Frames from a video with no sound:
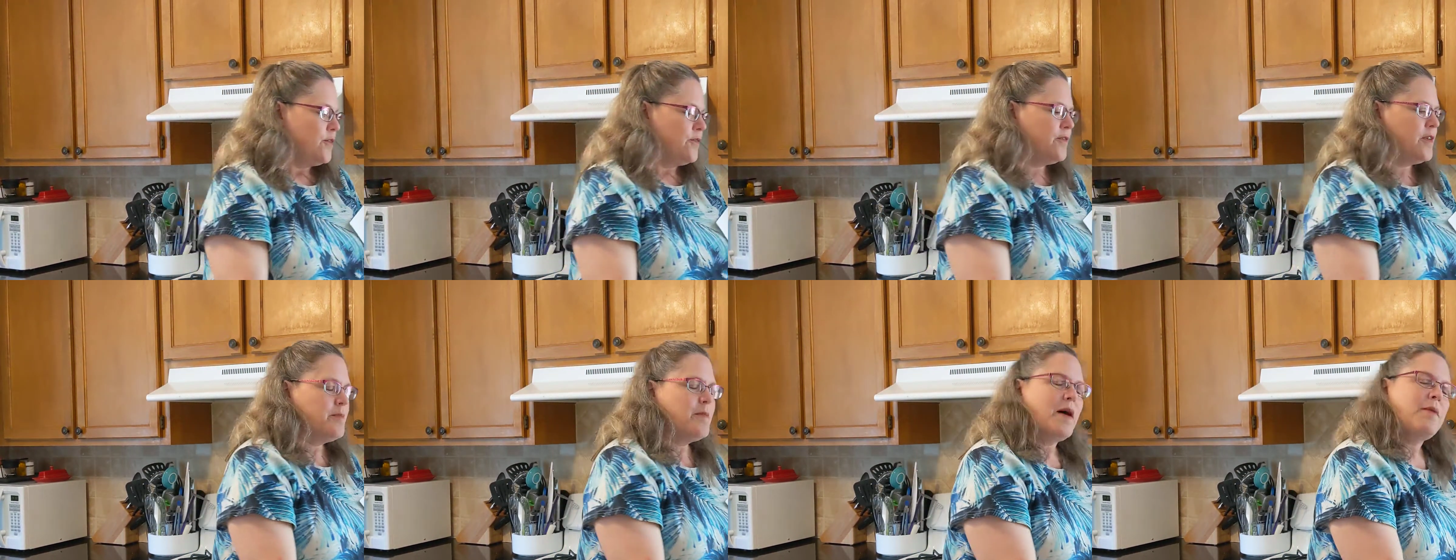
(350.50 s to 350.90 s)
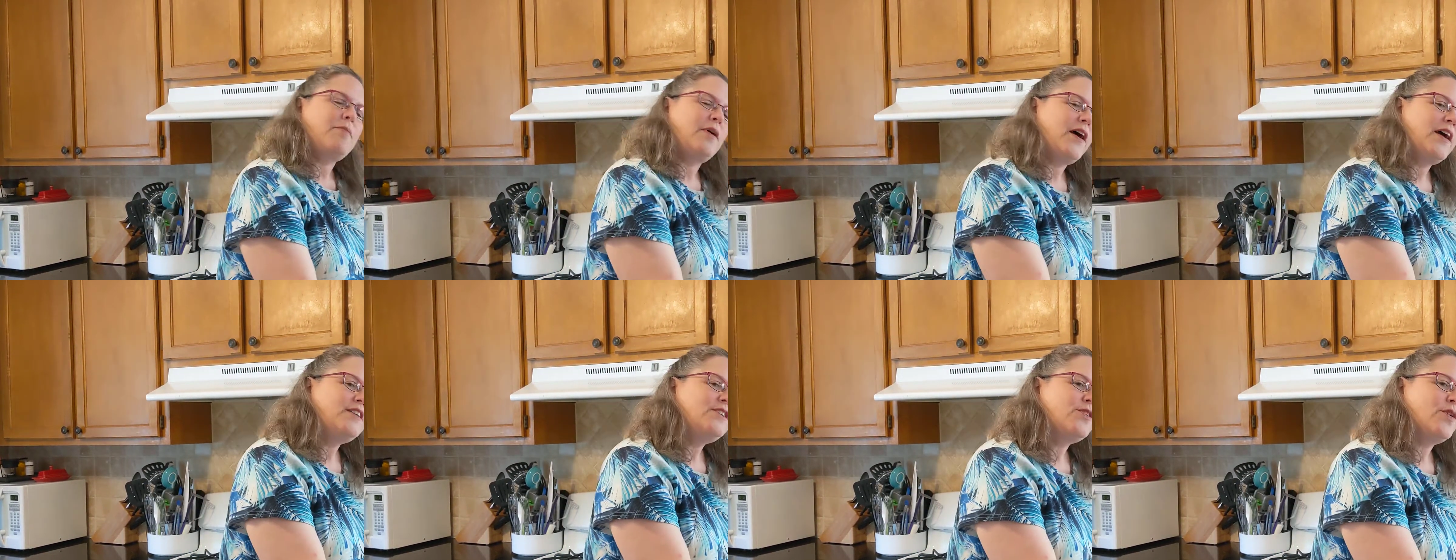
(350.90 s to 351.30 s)
Remember
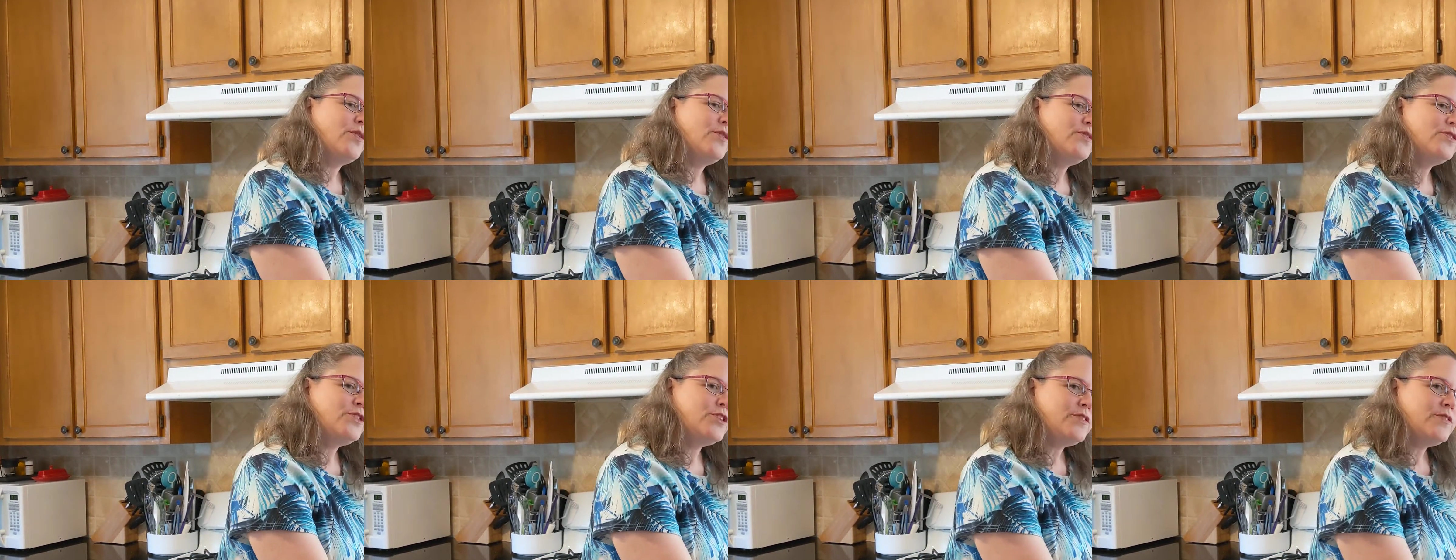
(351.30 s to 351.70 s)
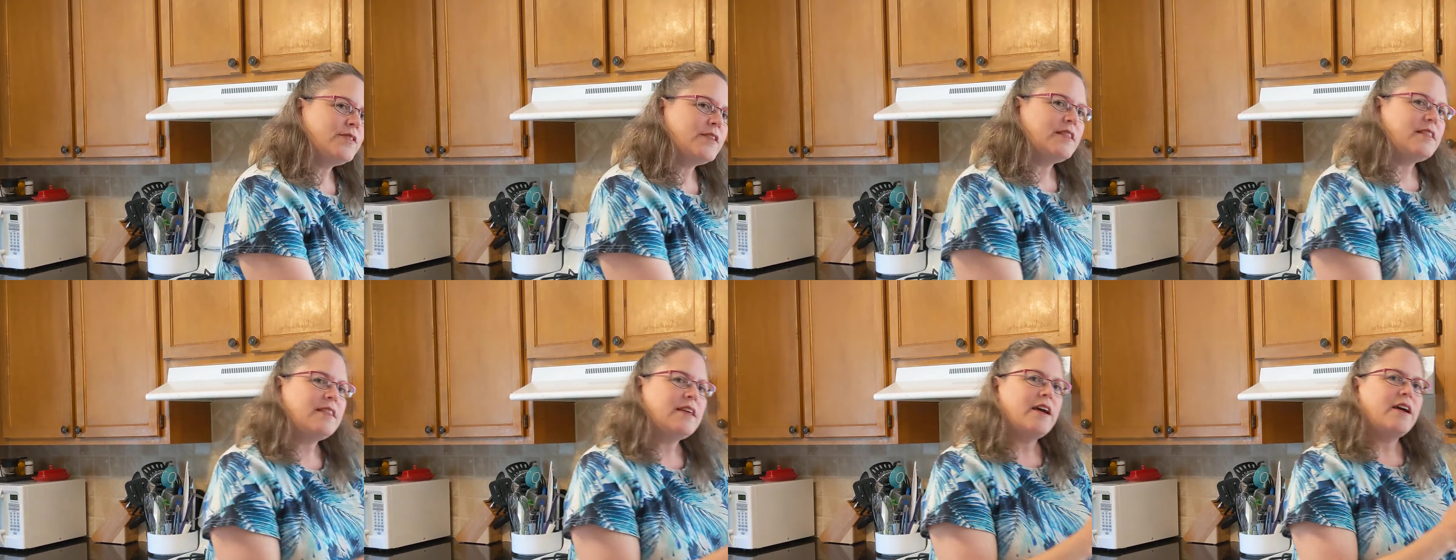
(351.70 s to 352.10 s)
I told you
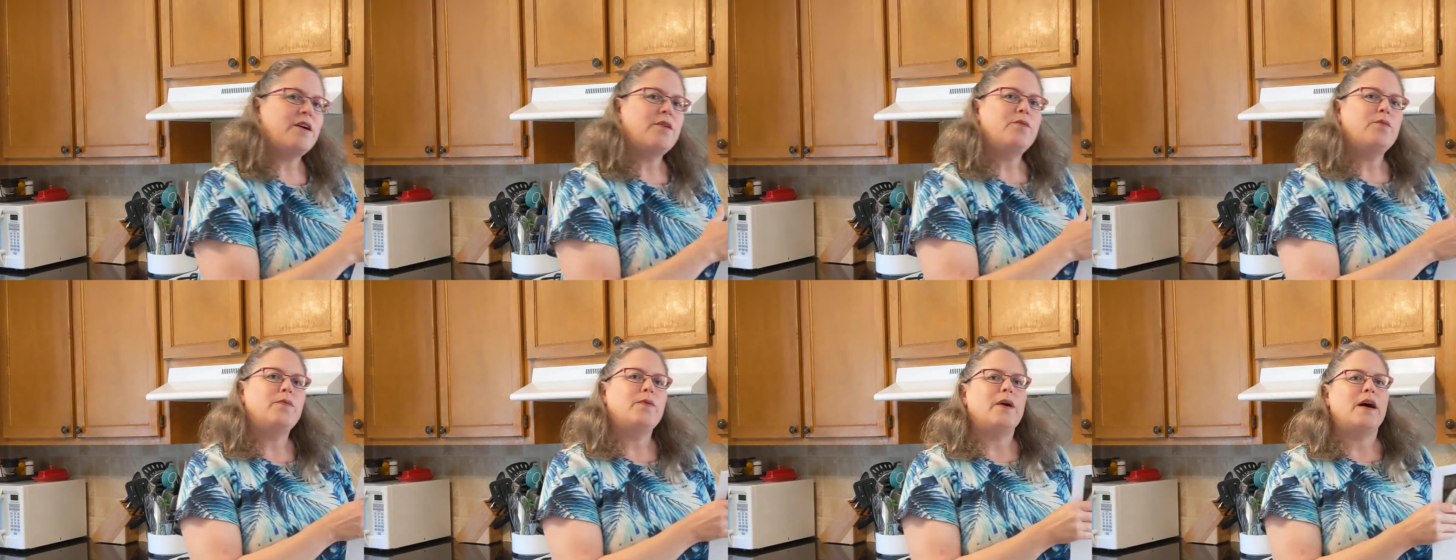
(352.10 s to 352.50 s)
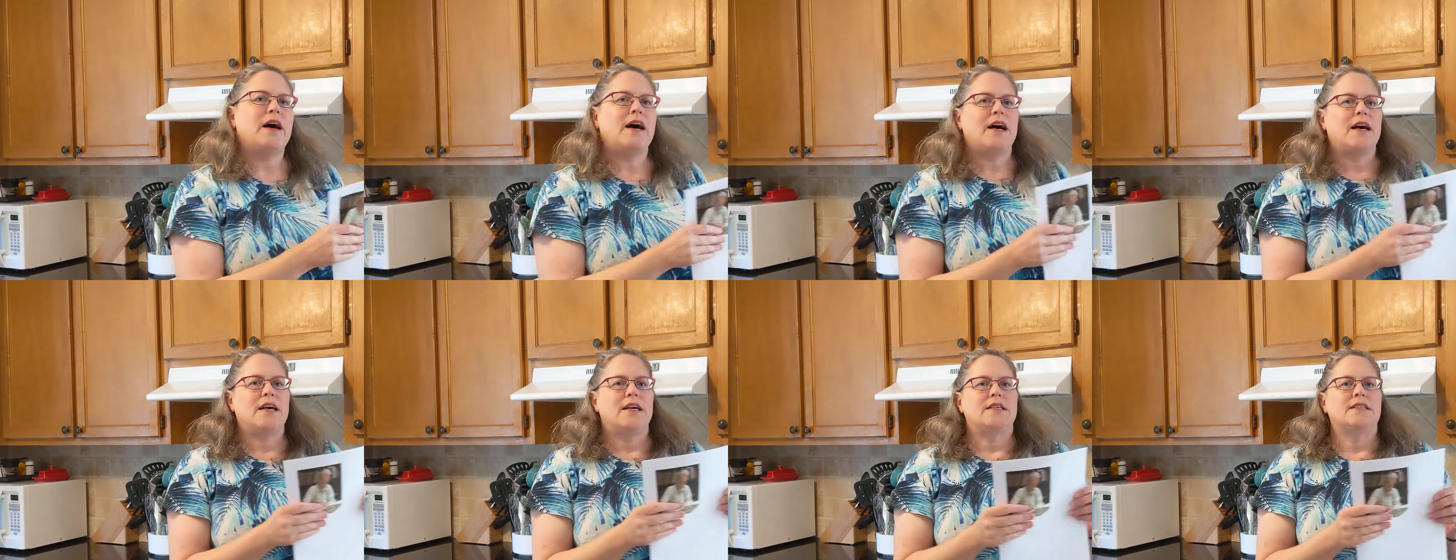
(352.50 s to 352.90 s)
that there
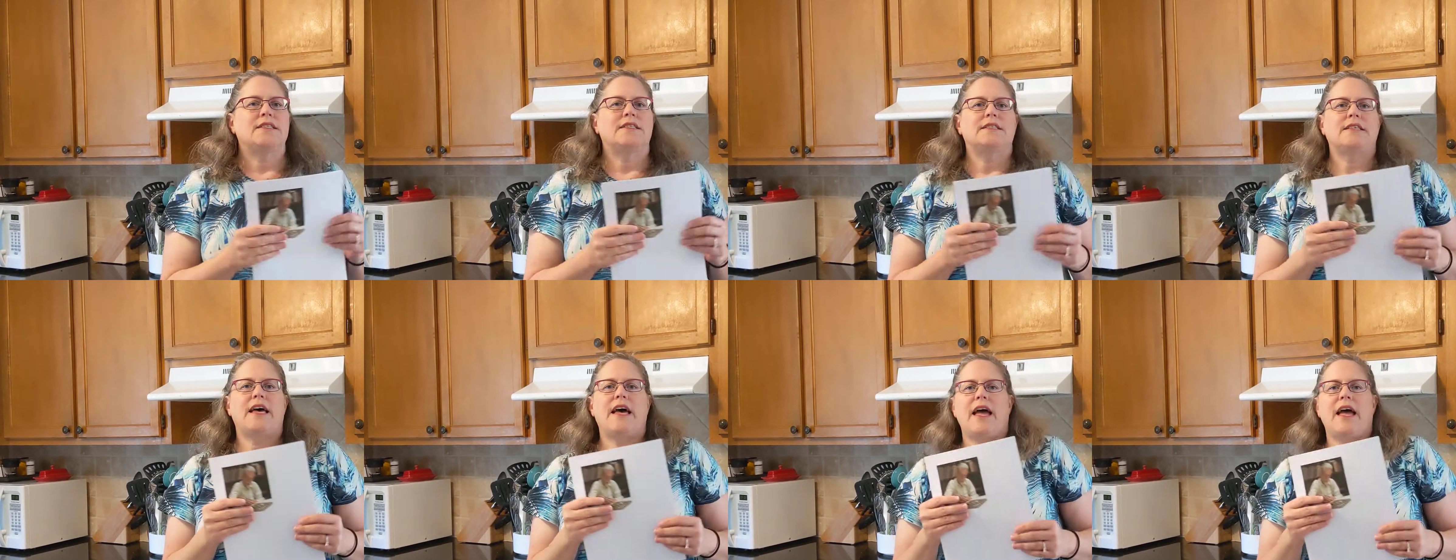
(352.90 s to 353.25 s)
was